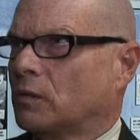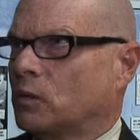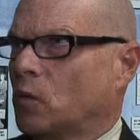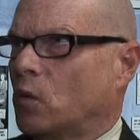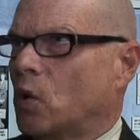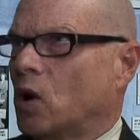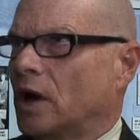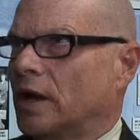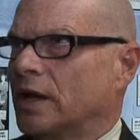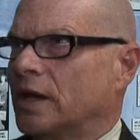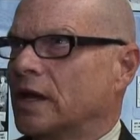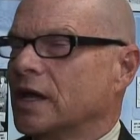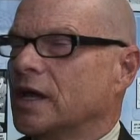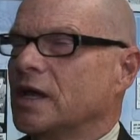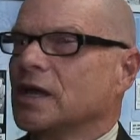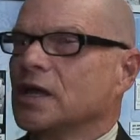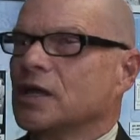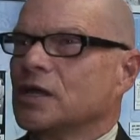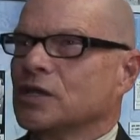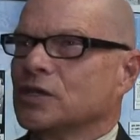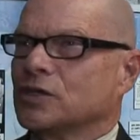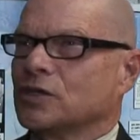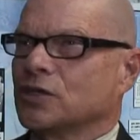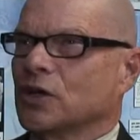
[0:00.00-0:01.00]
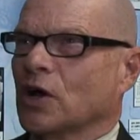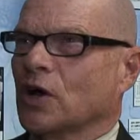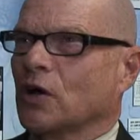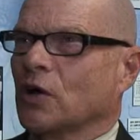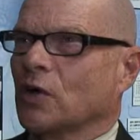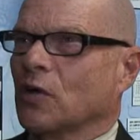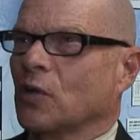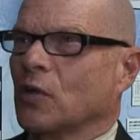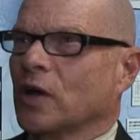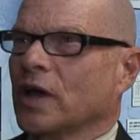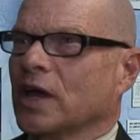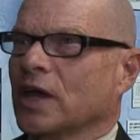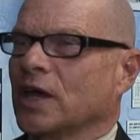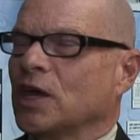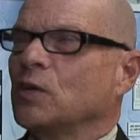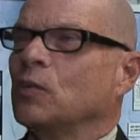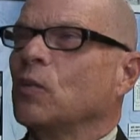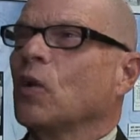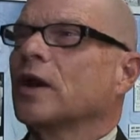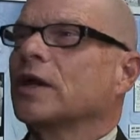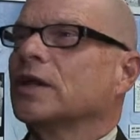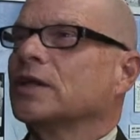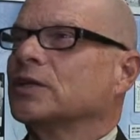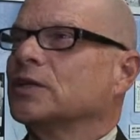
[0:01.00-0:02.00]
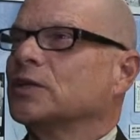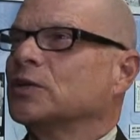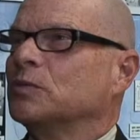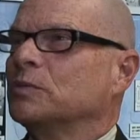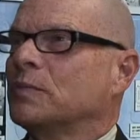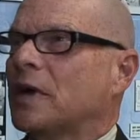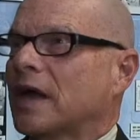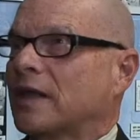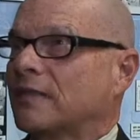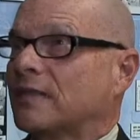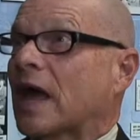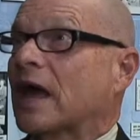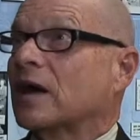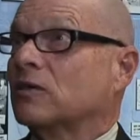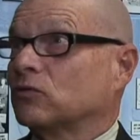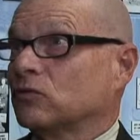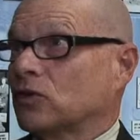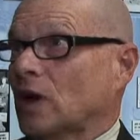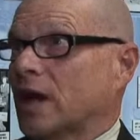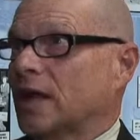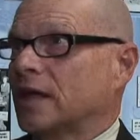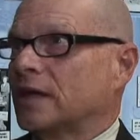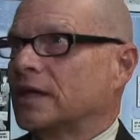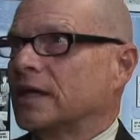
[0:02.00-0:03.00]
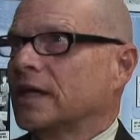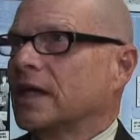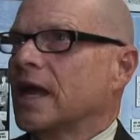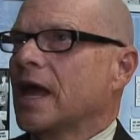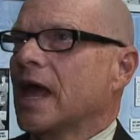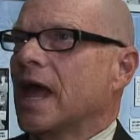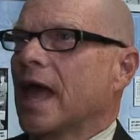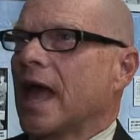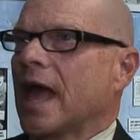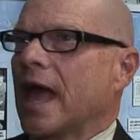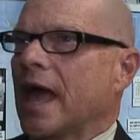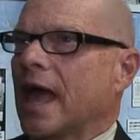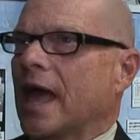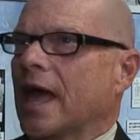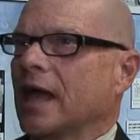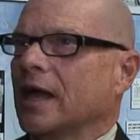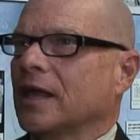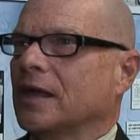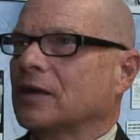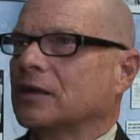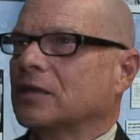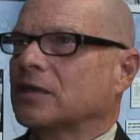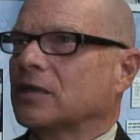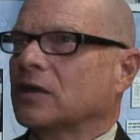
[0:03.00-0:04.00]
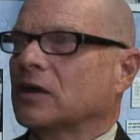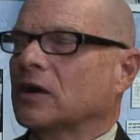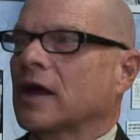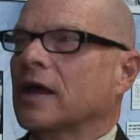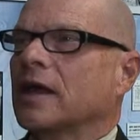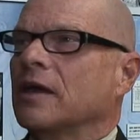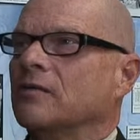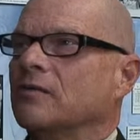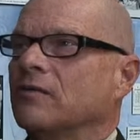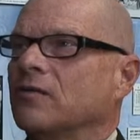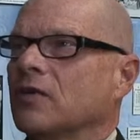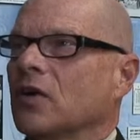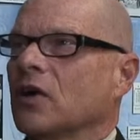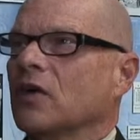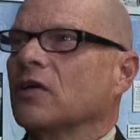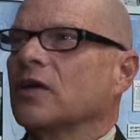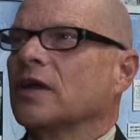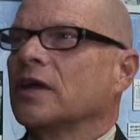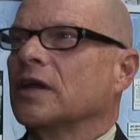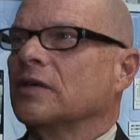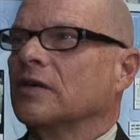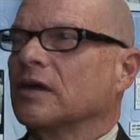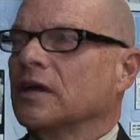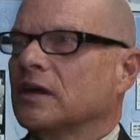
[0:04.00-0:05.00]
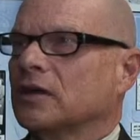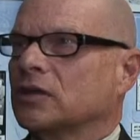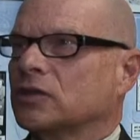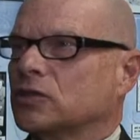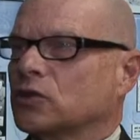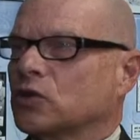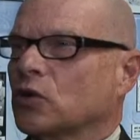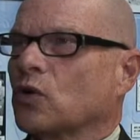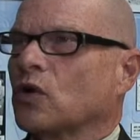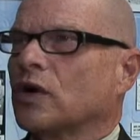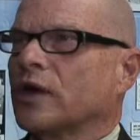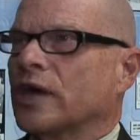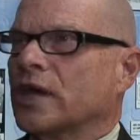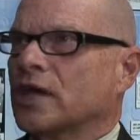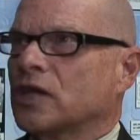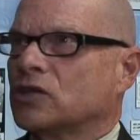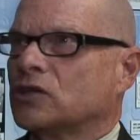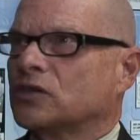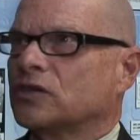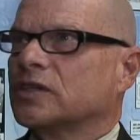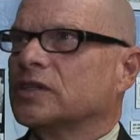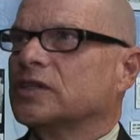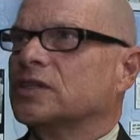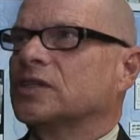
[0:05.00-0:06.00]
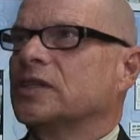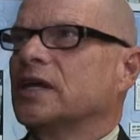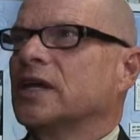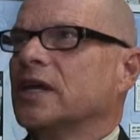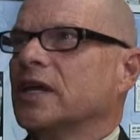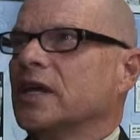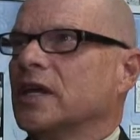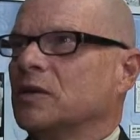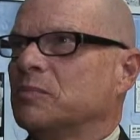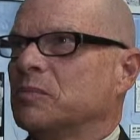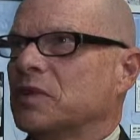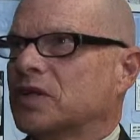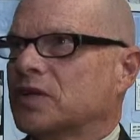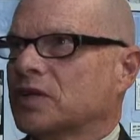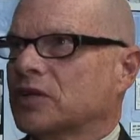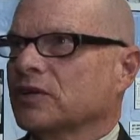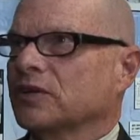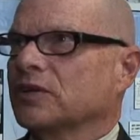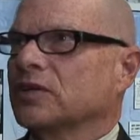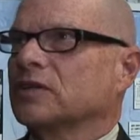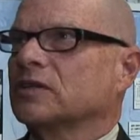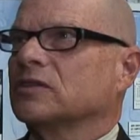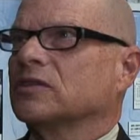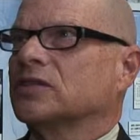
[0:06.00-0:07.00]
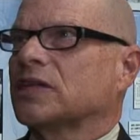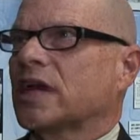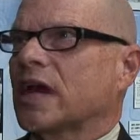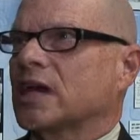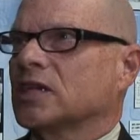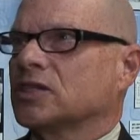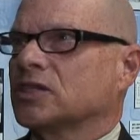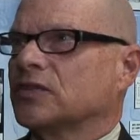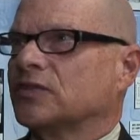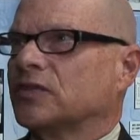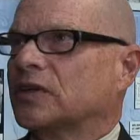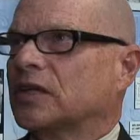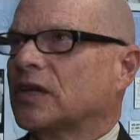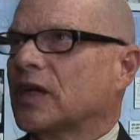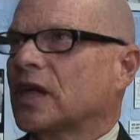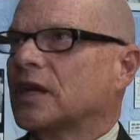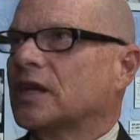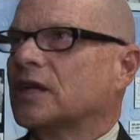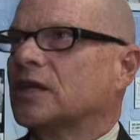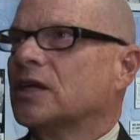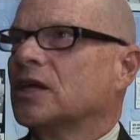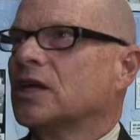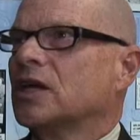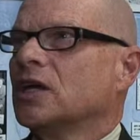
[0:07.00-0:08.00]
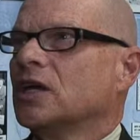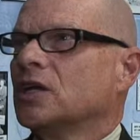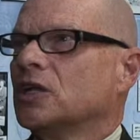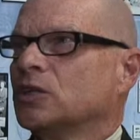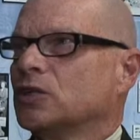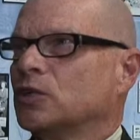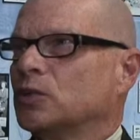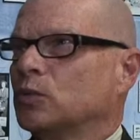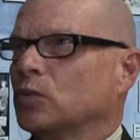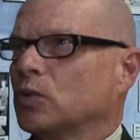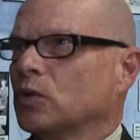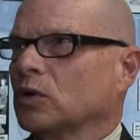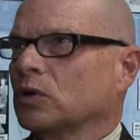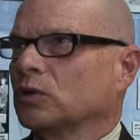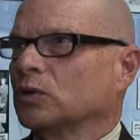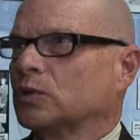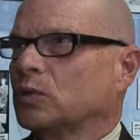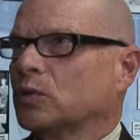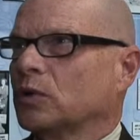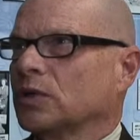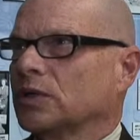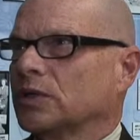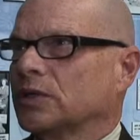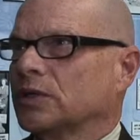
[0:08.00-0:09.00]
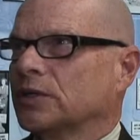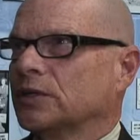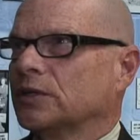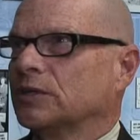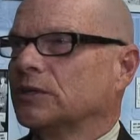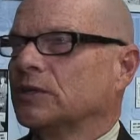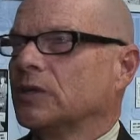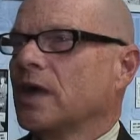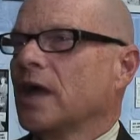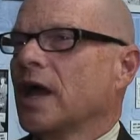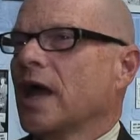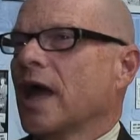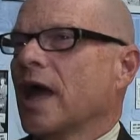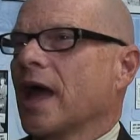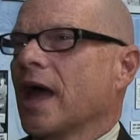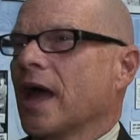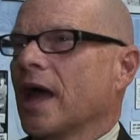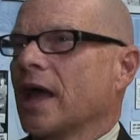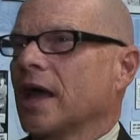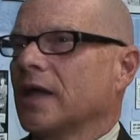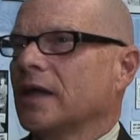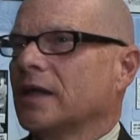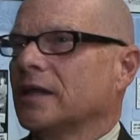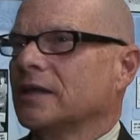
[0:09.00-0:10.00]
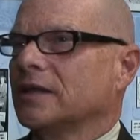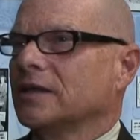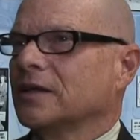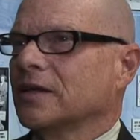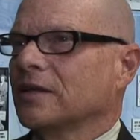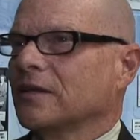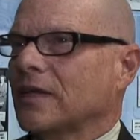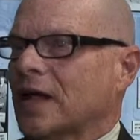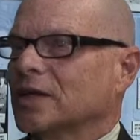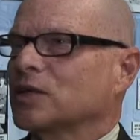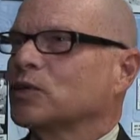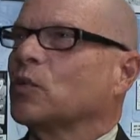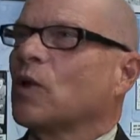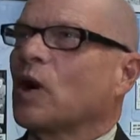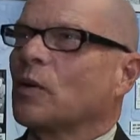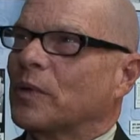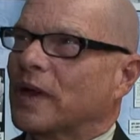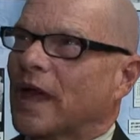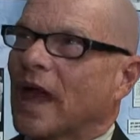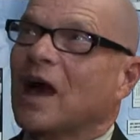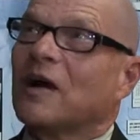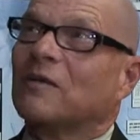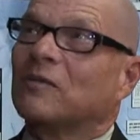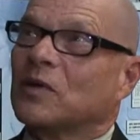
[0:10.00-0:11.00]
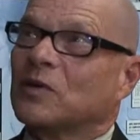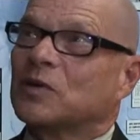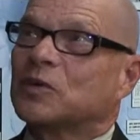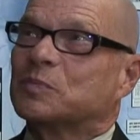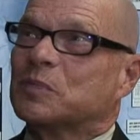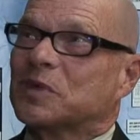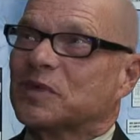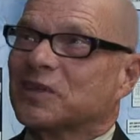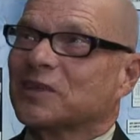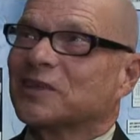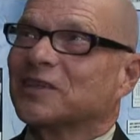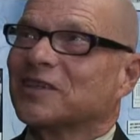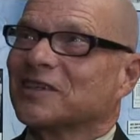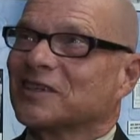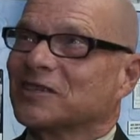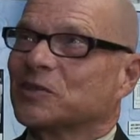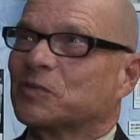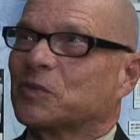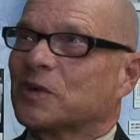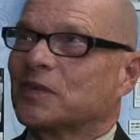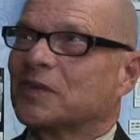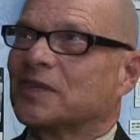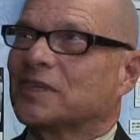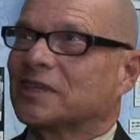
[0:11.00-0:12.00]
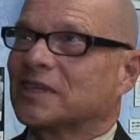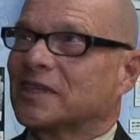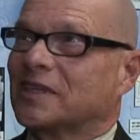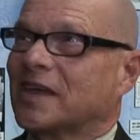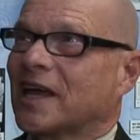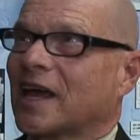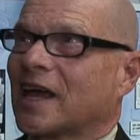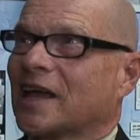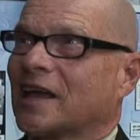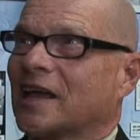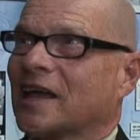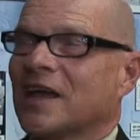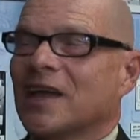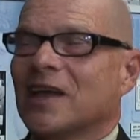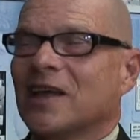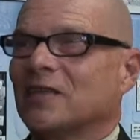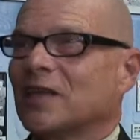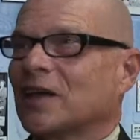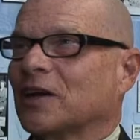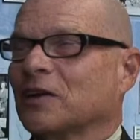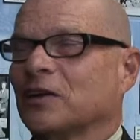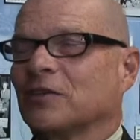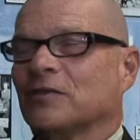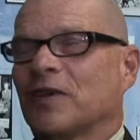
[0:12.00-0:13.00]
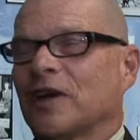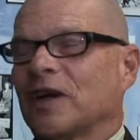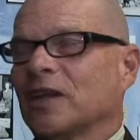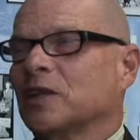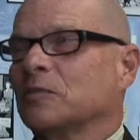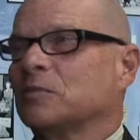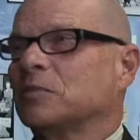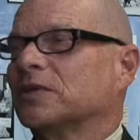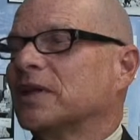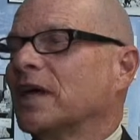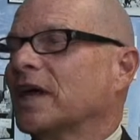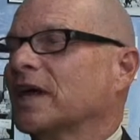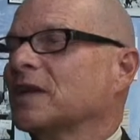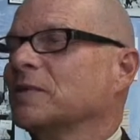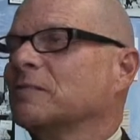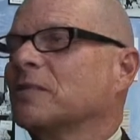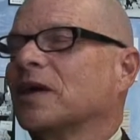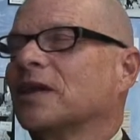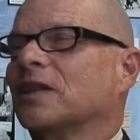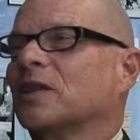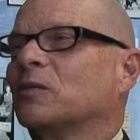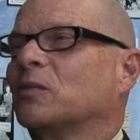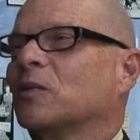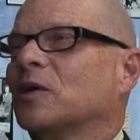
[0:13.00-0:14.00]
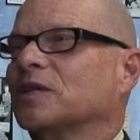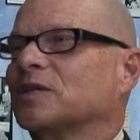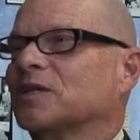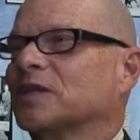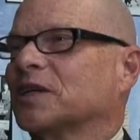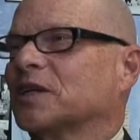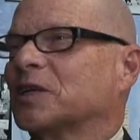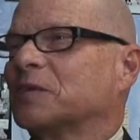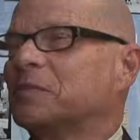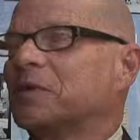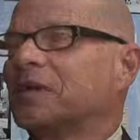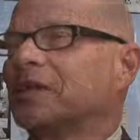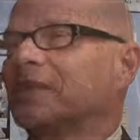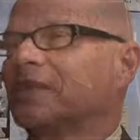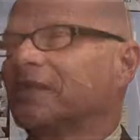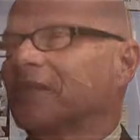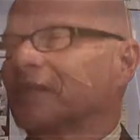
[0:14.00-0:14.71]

I, so he wanted to make that right and took a very strong interest in materials as it related to World War II. And that's why we have those materials with us today that are available to anybody that wants to come in and